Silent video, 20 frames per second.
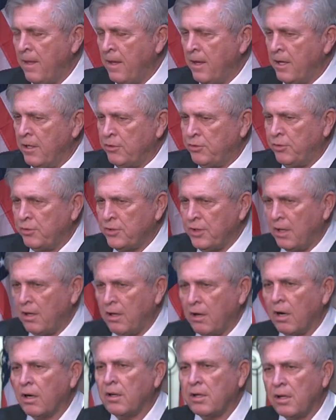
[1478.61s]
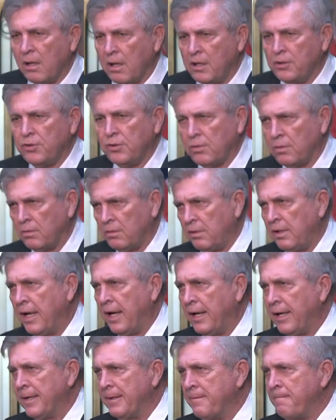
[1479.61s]
She was on an archaeological
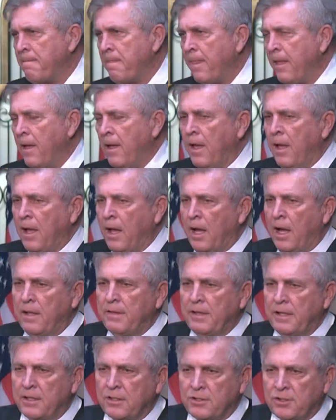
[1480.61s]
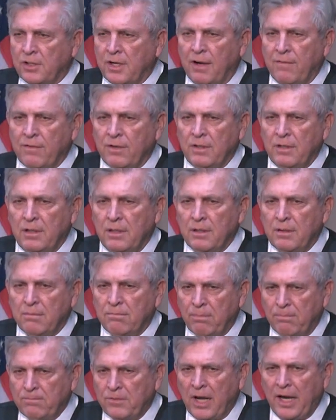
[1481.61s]
dig, and they discovered
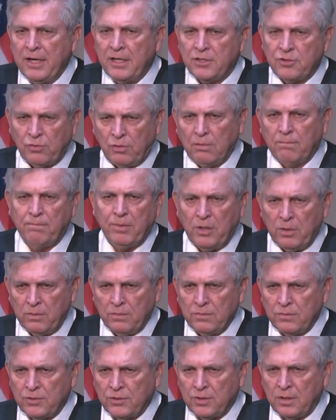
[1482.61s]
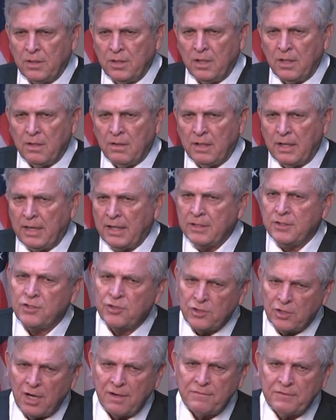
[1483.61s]
dinosaur bones that had
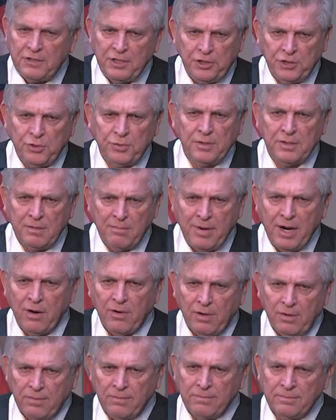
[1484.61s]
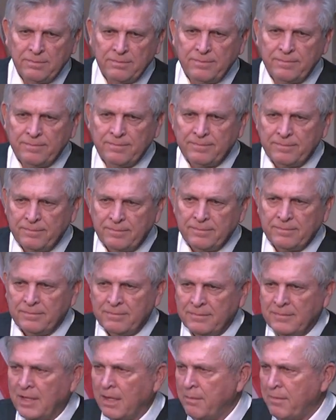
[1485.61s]
soft tissue in the marrow.
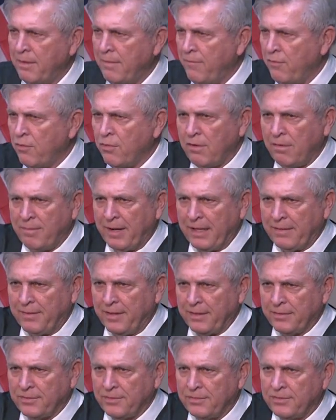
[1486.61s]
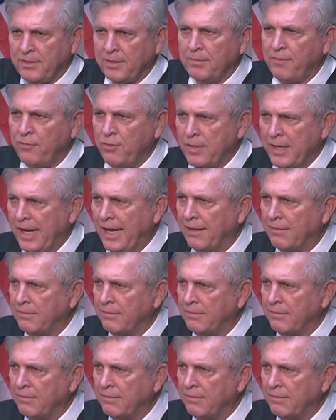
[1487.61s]
How many of you heard about this? Some of you have.